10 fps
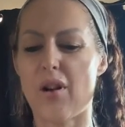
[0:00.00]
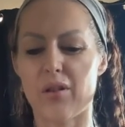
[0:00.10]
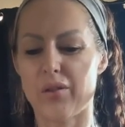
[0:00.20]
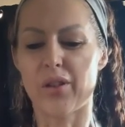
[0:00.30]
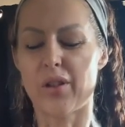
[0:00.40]

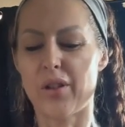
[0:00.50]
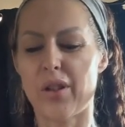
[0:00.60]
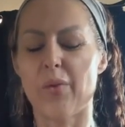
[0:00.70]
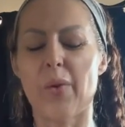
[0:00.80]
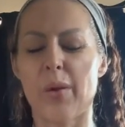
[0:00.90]

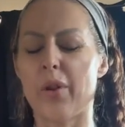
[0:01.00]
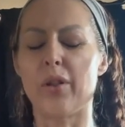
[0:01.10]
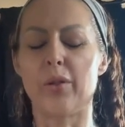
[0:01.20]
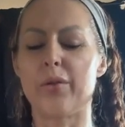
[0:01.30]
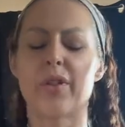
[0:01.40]
altered in a way where
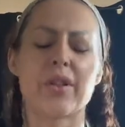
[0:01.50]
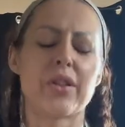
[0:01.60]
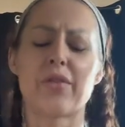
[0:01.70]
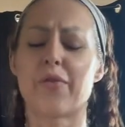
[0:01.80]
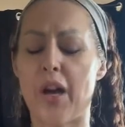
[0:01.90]
it loses
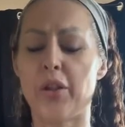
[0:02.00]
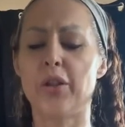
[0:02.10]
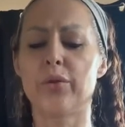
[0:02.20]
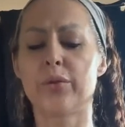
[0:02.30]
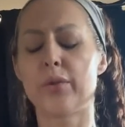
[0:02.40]
its
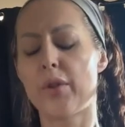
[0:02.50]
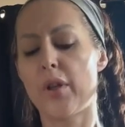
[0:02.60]
value